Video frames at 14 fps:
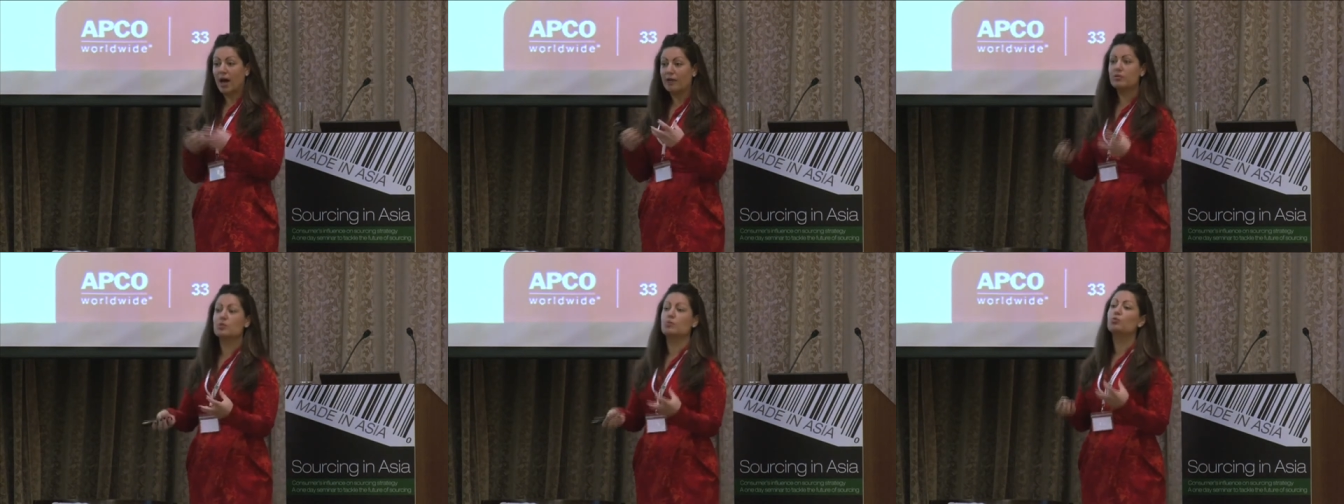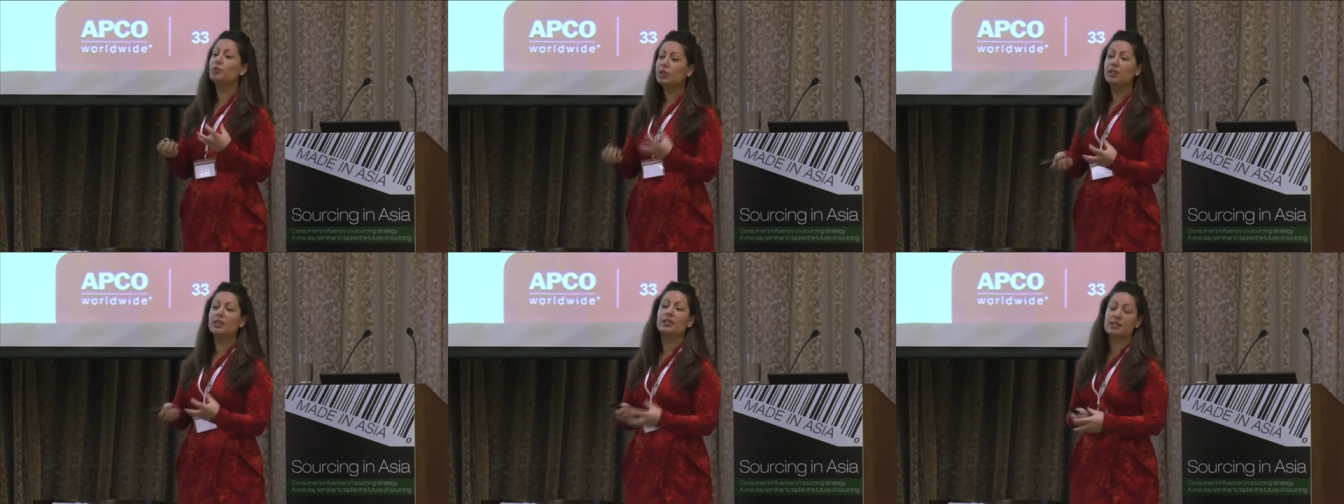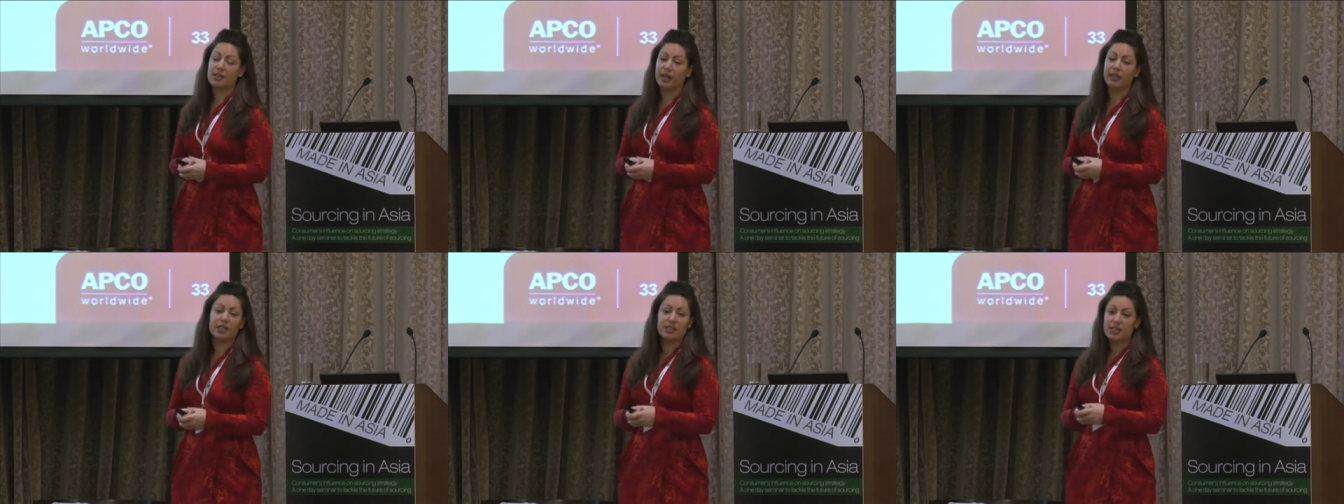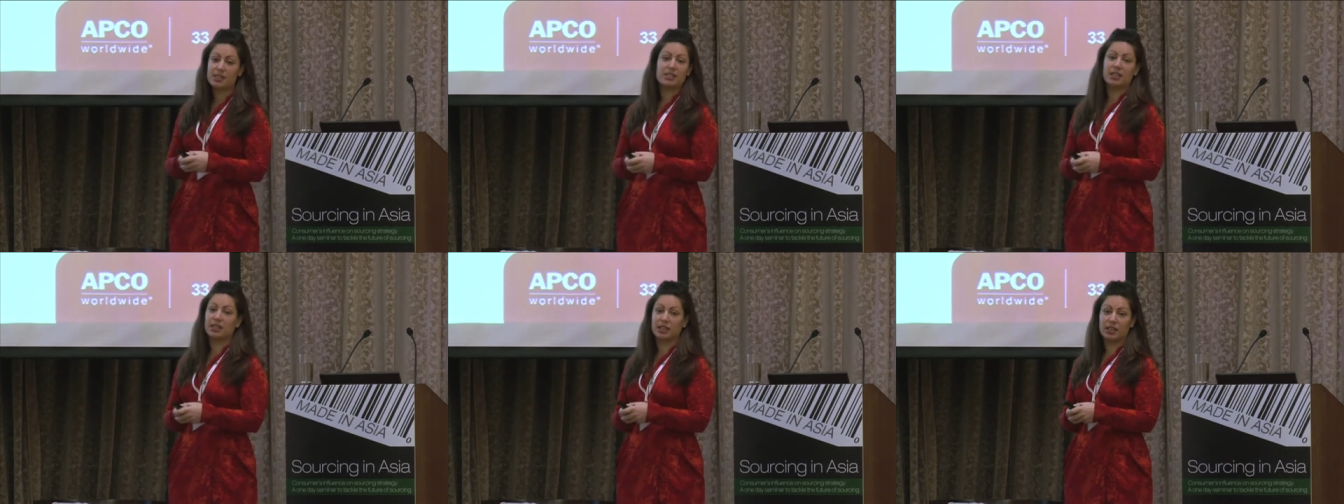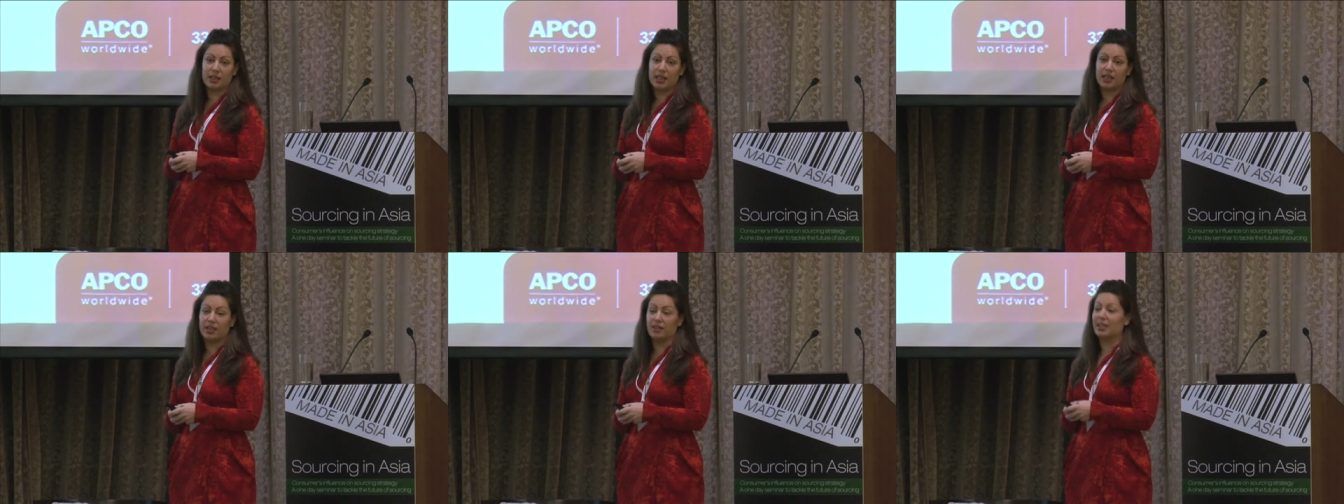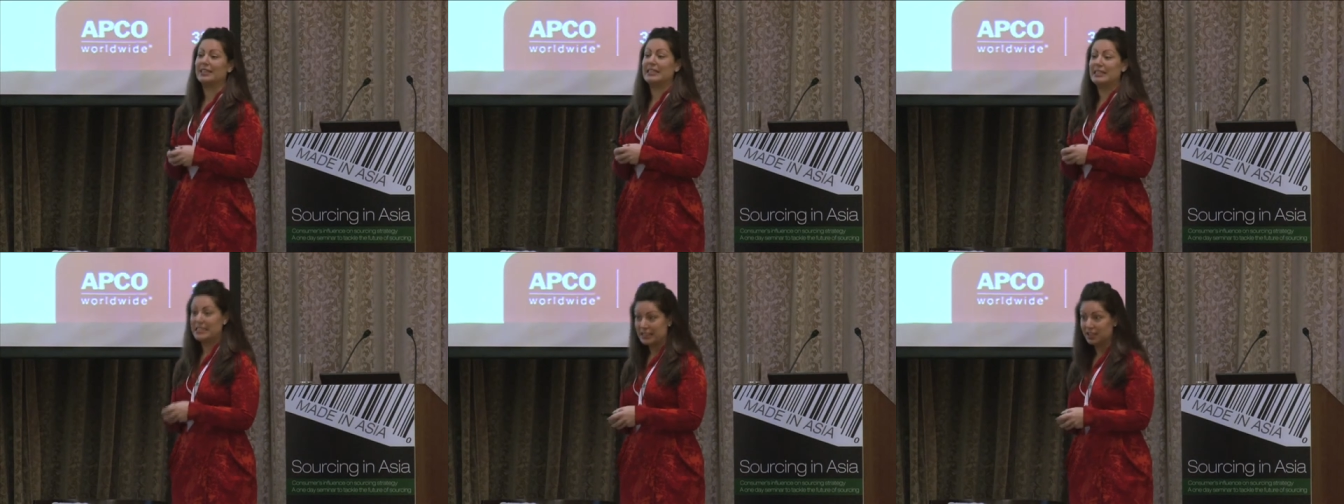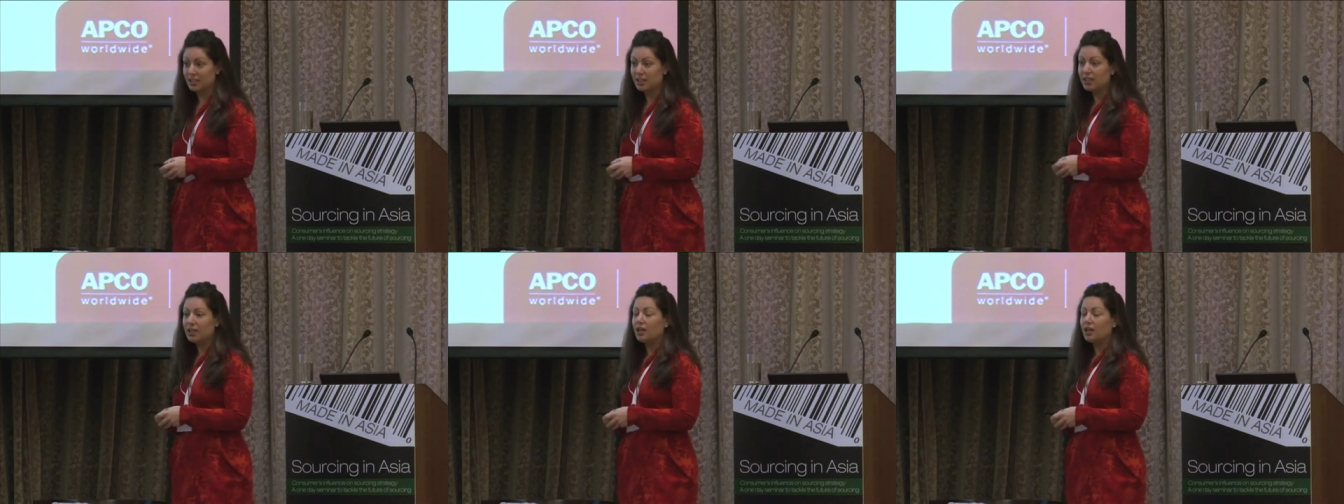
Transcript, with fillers: I was really excited to see that they, that they did.